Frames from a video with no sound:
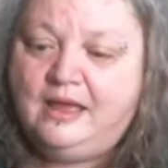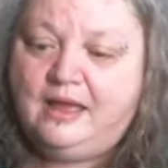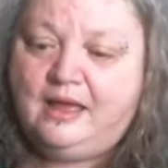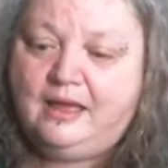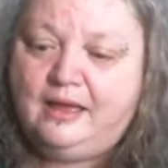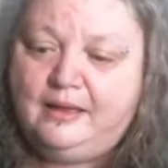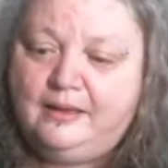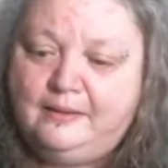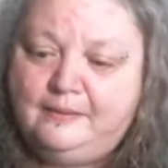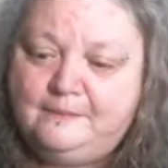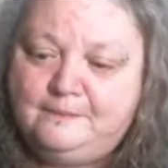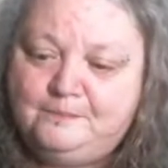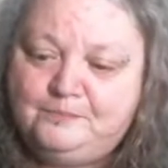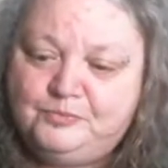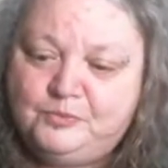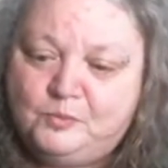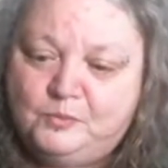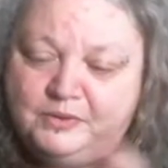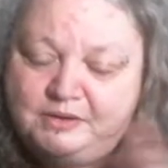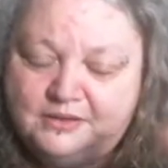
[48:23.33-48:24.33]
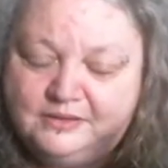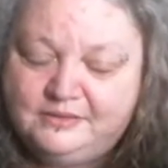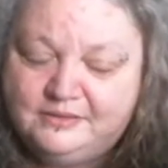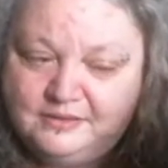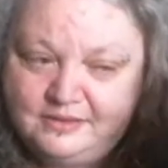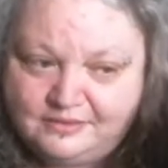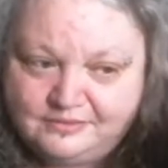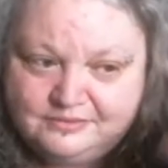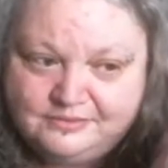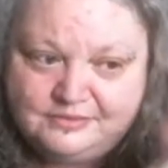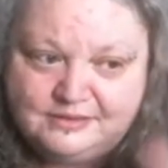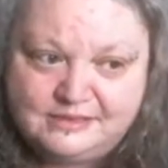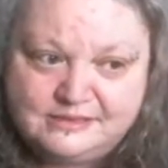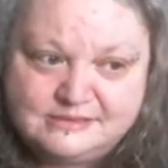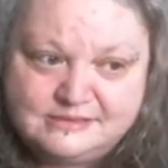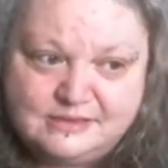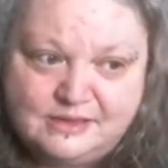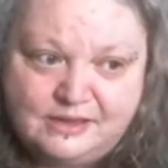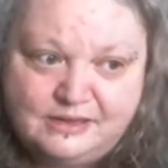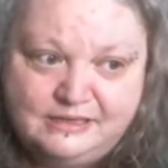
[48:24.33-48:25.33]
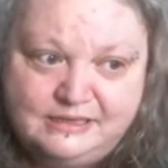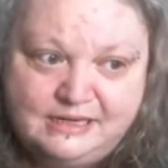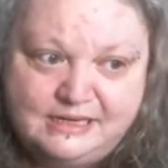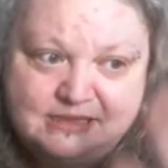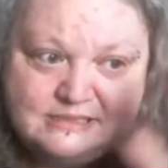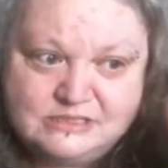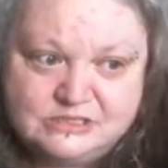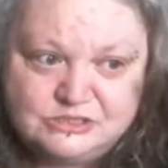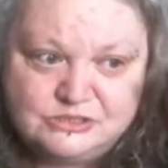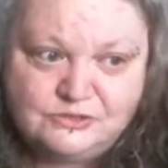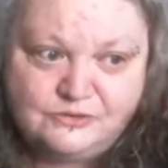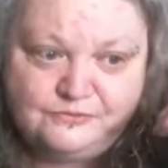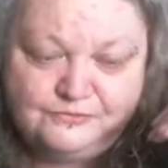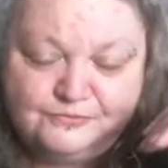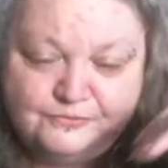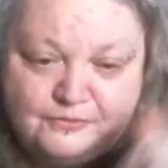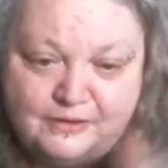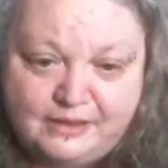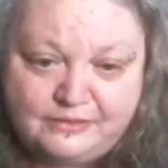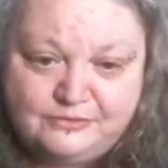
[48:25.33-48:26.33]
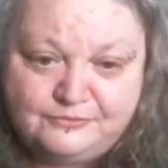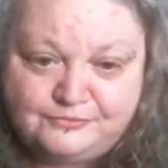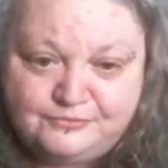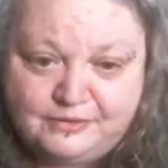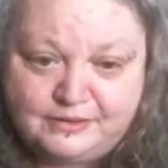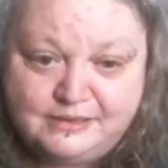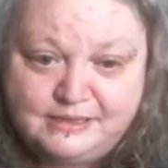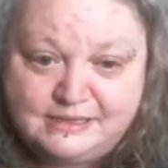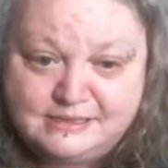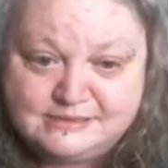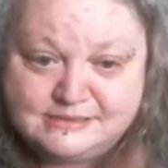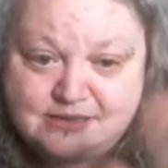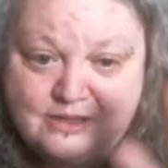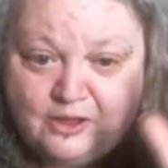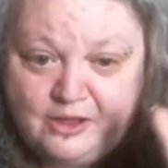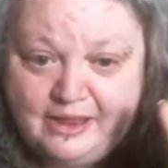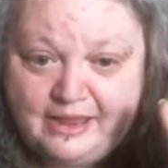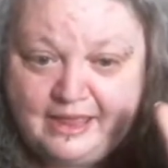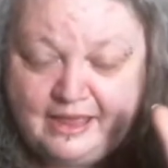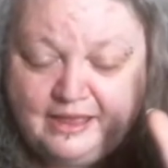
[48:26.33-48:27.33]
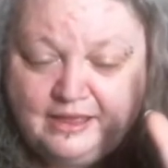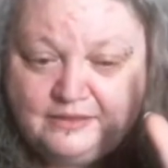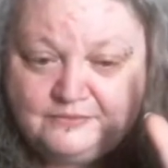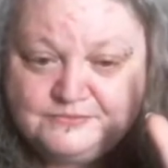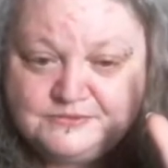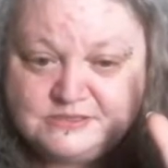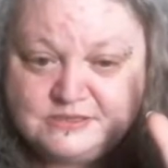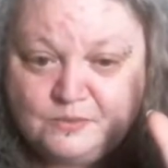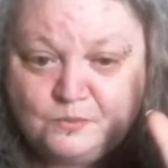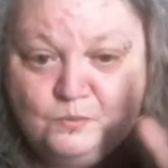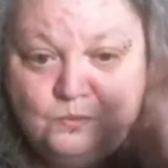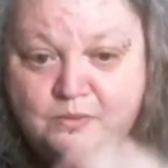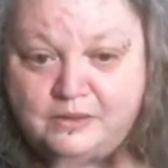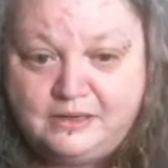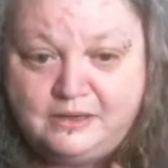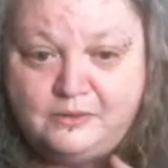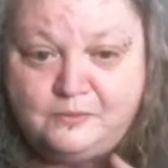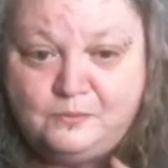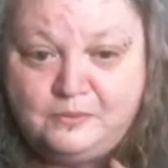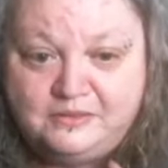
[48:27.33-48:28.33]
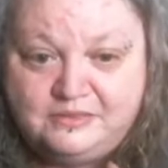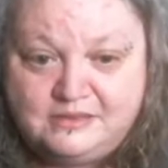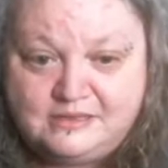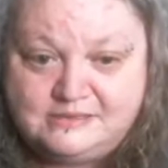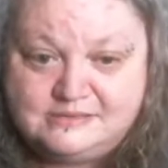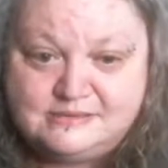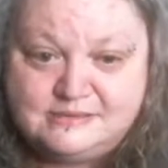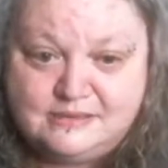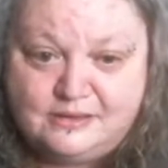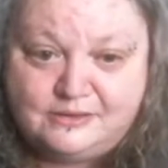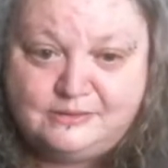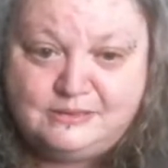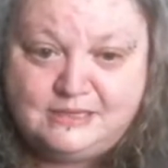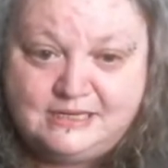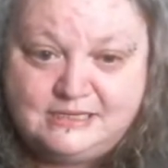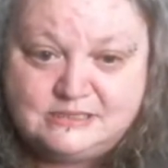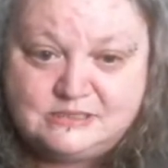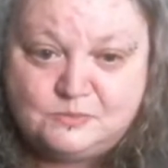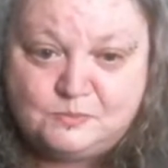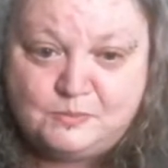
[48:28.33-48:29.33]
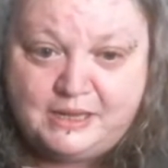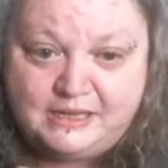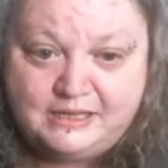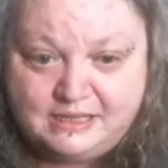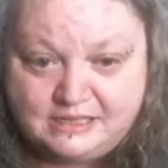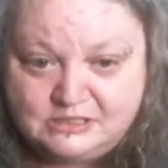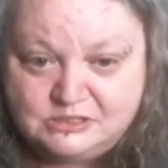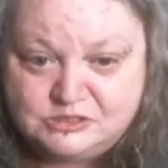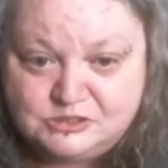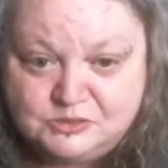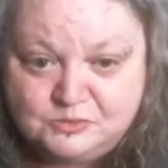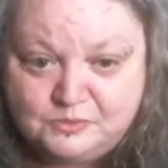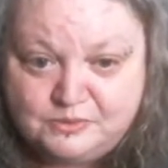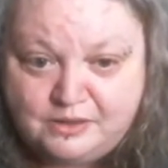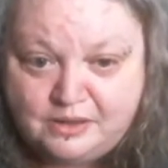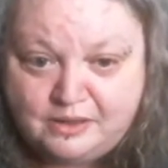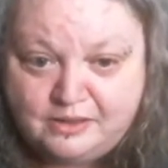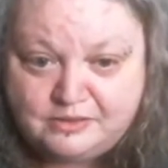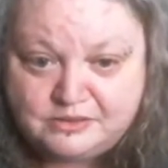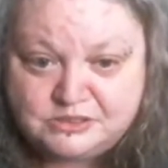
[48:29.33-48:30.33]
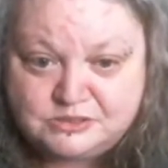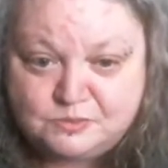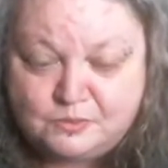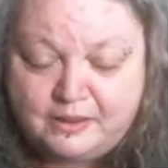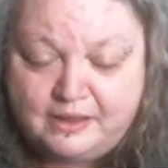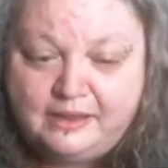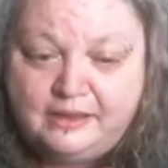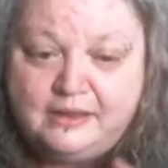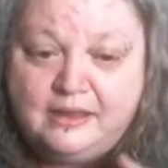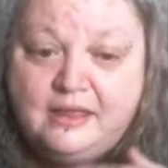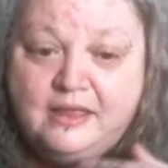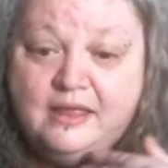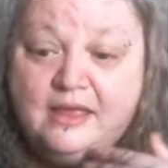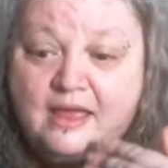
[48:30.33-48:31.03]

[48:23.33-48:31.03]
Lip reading: One of the other things that I need to do for out the front is I have some willow withies that I need to make into an archway,